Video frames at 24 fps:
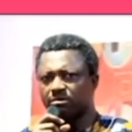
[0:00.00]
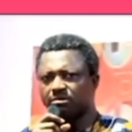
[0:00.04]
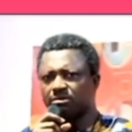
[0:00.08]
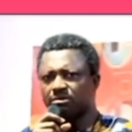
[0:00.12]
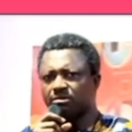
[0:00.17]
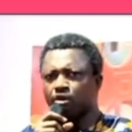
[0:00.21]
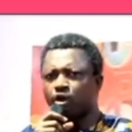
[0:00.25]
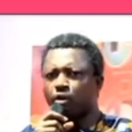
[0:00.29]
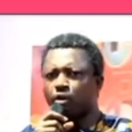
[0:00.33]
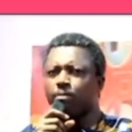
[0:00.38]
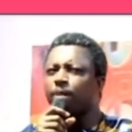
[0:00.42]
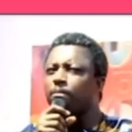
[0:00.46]

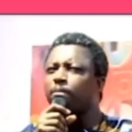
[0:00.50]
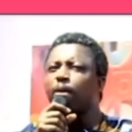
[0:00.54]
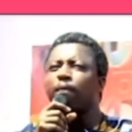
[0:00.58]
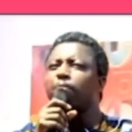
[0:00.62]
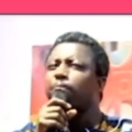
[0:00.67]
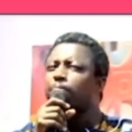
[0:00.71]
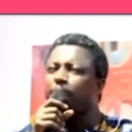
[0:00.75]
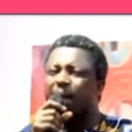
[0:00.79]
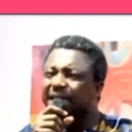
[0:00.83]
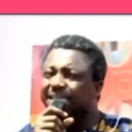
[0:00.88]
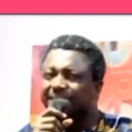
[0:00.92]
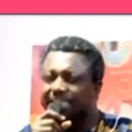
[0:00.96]
Ubabo
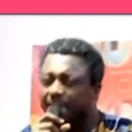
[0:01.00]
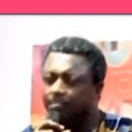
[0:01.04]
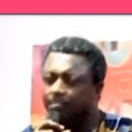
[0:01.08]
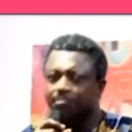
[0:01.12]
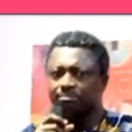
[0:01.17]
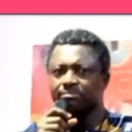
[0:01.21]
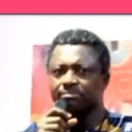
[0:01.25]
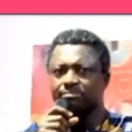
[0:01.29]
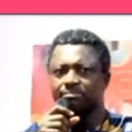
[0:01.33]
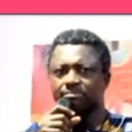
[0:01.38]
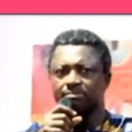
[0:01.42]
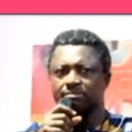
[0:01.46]
Padam.
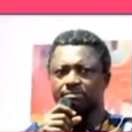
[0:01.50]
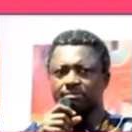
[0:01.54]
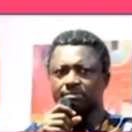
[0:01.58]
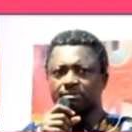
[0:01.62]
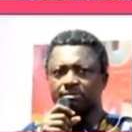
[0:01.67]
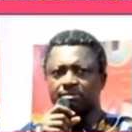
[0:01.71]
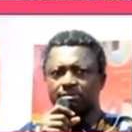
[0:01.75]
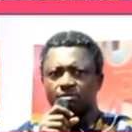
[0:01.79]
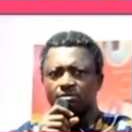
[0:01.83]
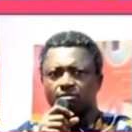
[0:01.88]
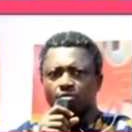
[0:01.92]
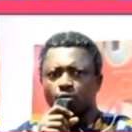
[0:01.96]

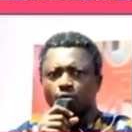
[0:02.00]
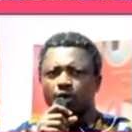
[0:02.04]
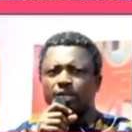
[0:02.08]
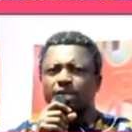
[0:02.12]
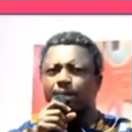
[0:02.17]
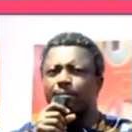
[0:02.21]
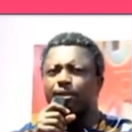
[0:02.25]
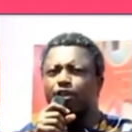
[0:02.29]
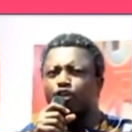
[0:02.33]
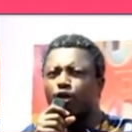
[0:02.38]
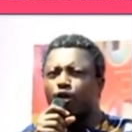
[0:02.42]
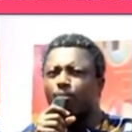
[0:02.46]
When I
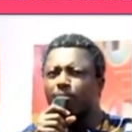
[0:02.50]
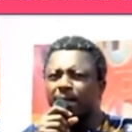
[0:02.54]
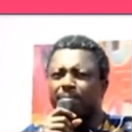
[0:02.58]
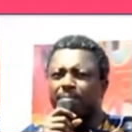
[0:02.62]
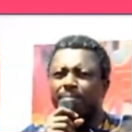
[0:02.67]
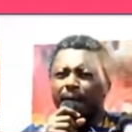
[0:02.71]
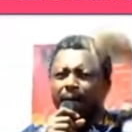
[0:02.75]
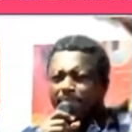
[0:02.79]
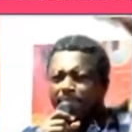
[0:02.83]
mean no me by